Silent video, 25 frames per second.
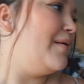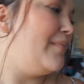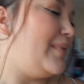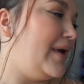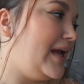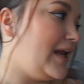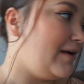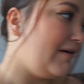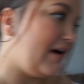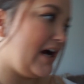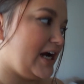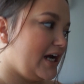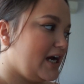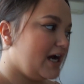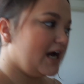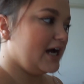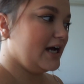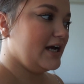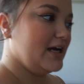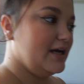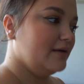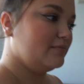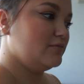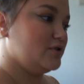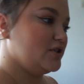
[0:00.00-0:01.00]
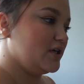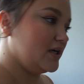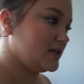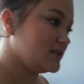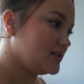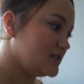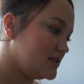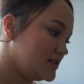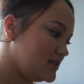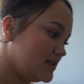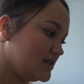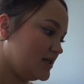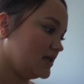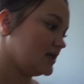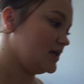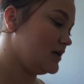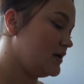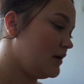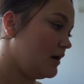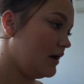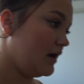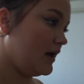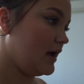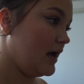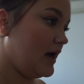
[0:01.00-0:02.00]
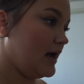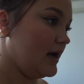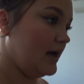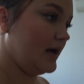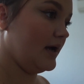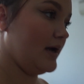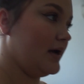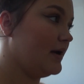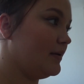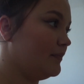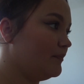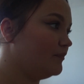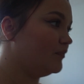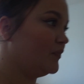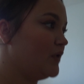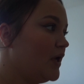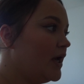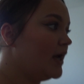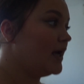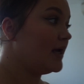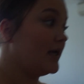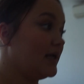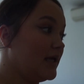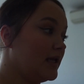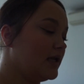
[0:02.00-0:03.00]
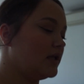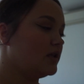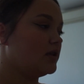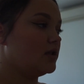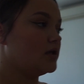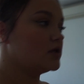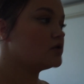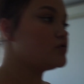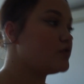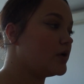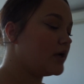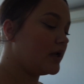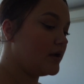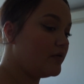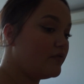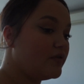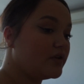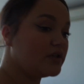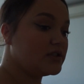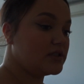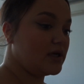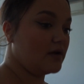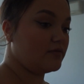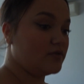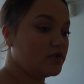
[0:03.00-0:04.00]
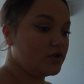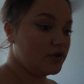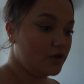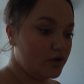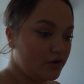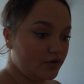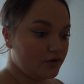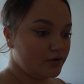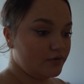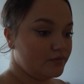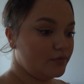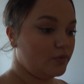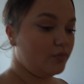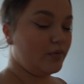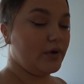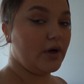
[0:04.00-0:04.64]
but anyway, I am just um, getting things ready for this afternoon.